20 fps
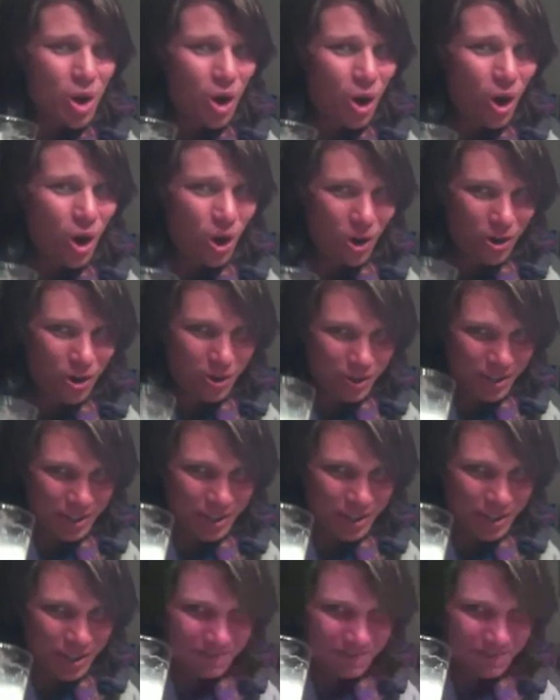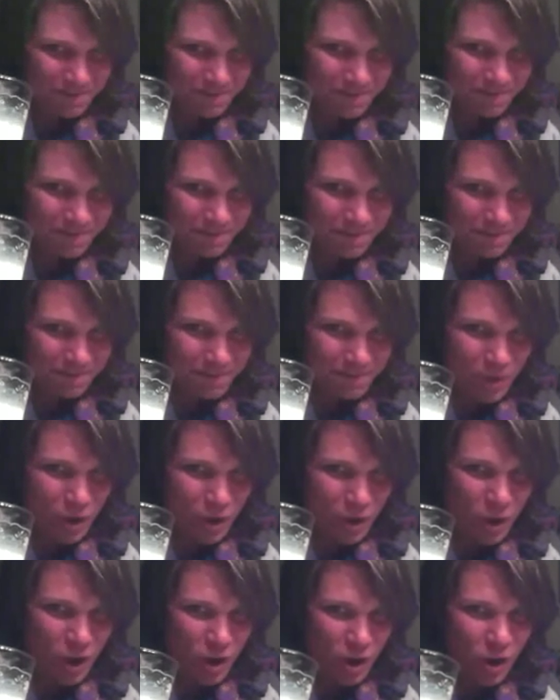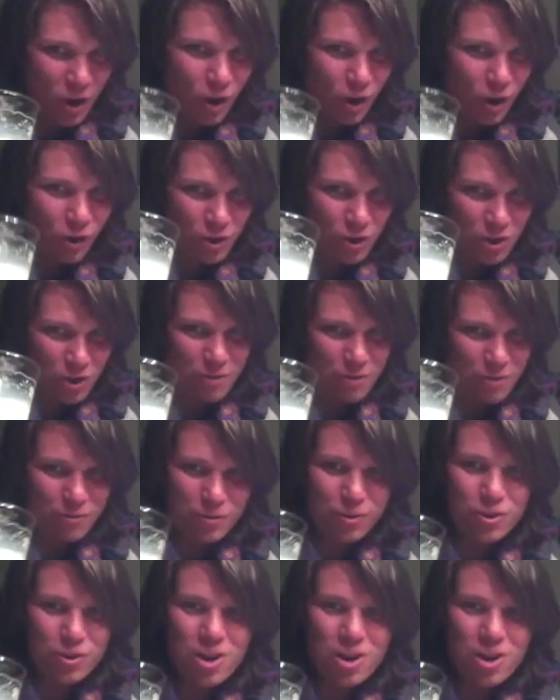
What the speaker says: honoring all of your